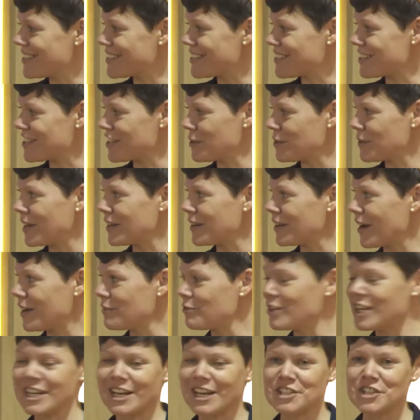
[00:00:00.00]
so
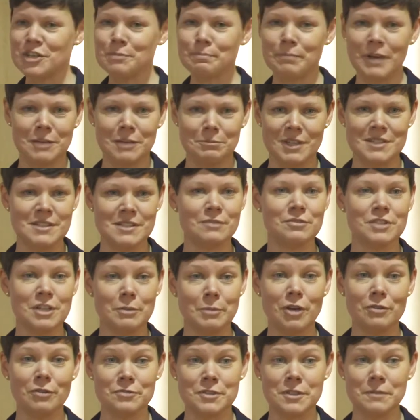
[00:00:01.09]
I don't paint myself
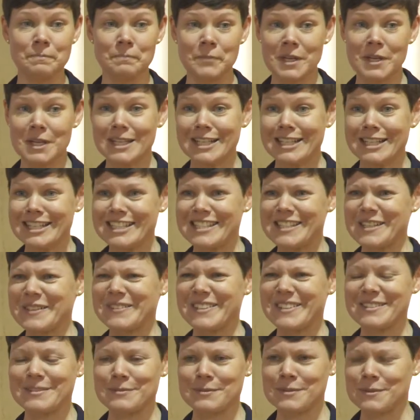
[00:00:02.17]
terribly often, so I
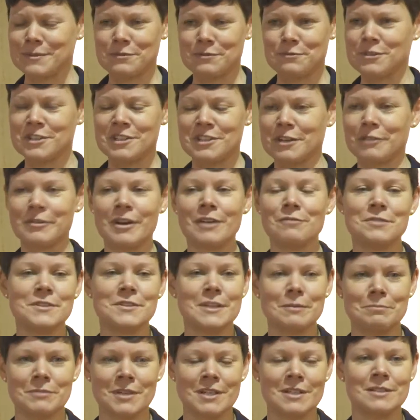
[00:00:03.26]
was sort of fishing around for
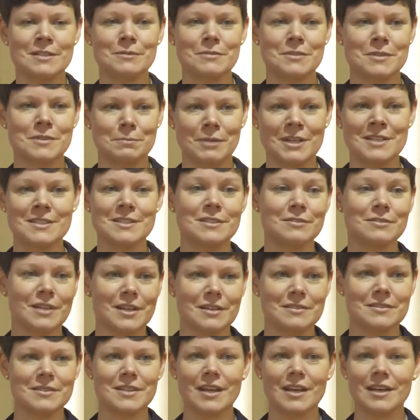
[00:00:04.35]
something to base it
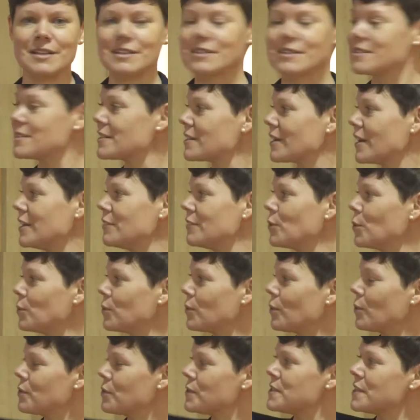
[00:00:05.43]
around, and kind of
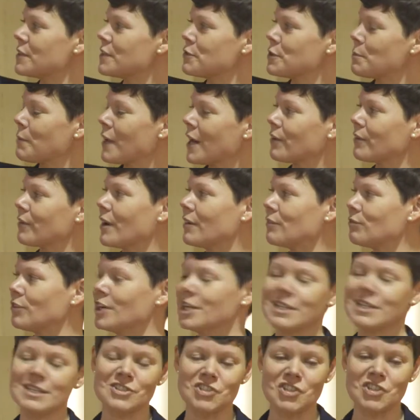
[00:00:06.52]
all the stuff in the background
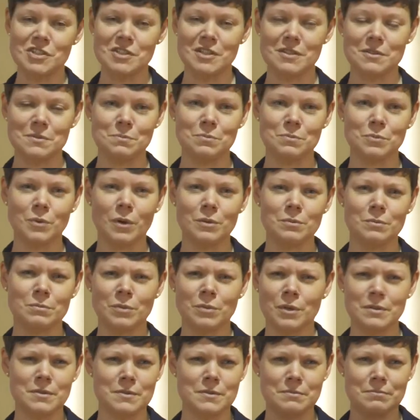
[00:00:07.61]
really is what
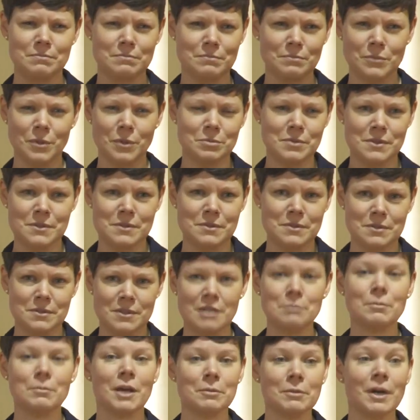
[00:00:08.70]
was
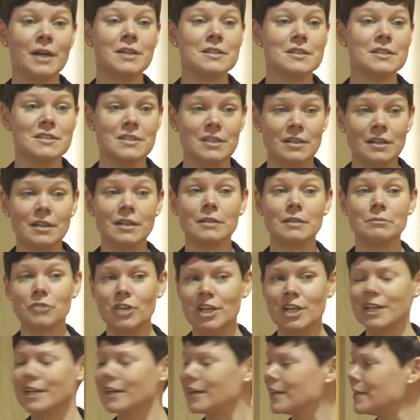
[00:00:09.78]
in my mind at the time,
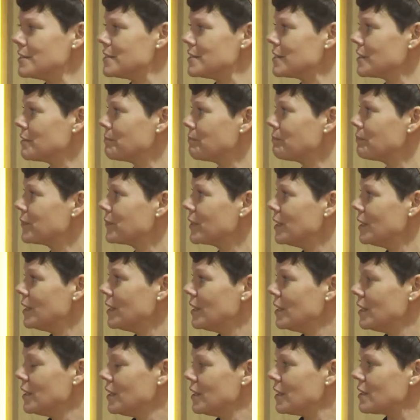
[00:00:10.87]
really.
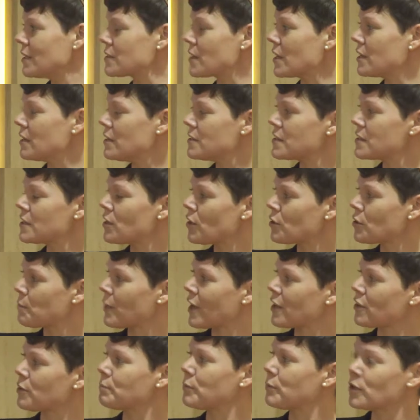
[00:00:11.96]
It's a lot
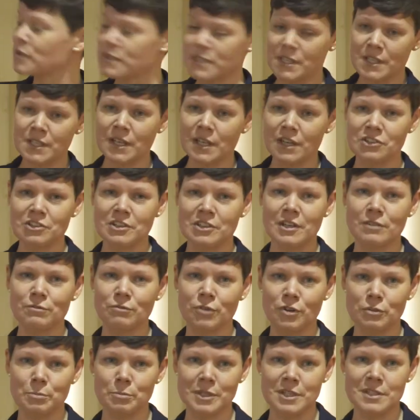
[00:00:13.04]
about the body, actually, and
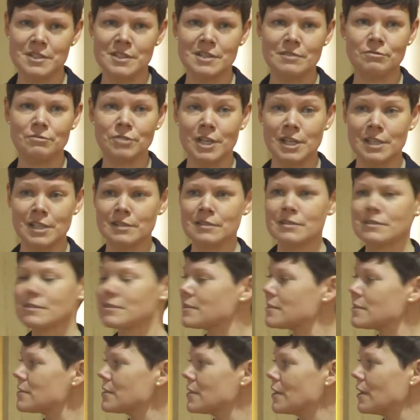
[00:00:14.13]
vulnerability and
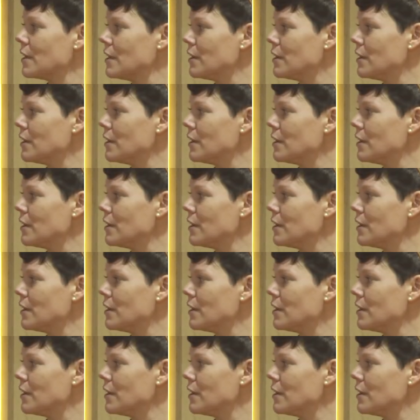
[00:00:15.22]
violence.